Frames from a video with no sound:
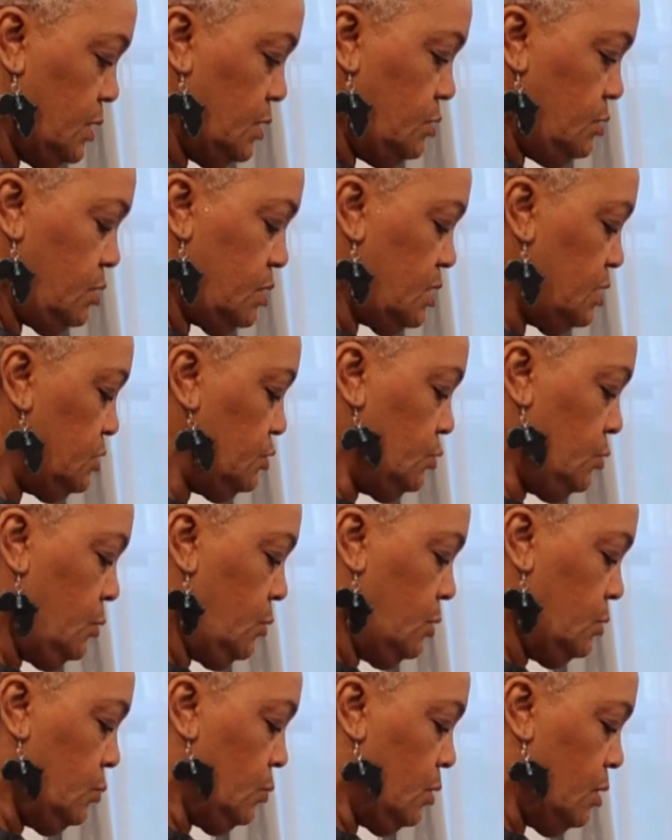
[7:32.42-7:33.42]
You can do
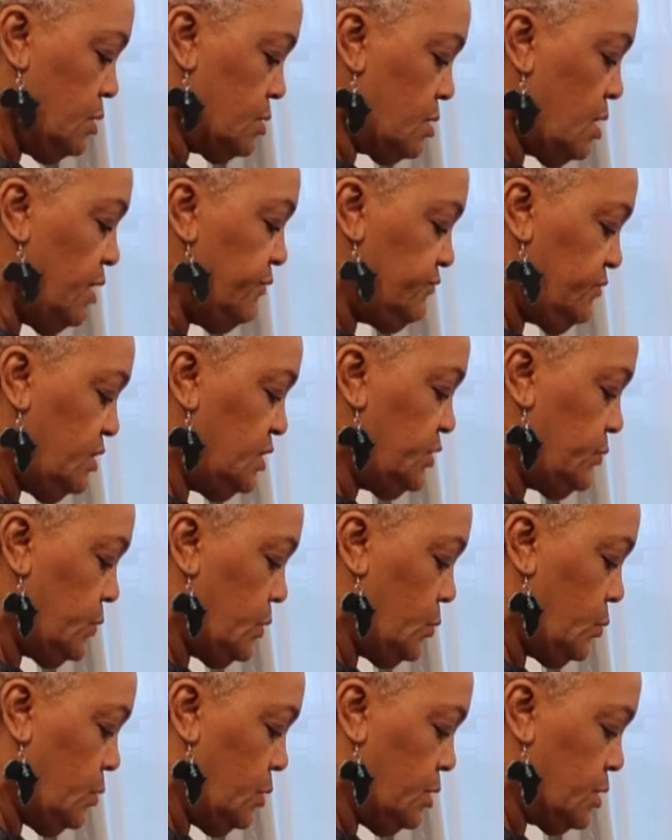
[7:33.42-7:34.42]
it with water. I've done it
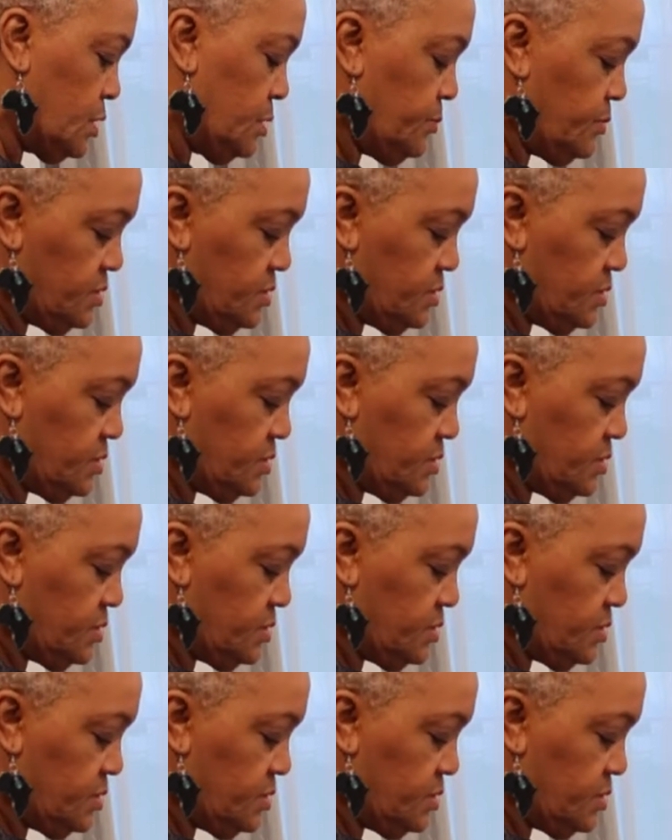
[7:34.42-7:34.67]
with water,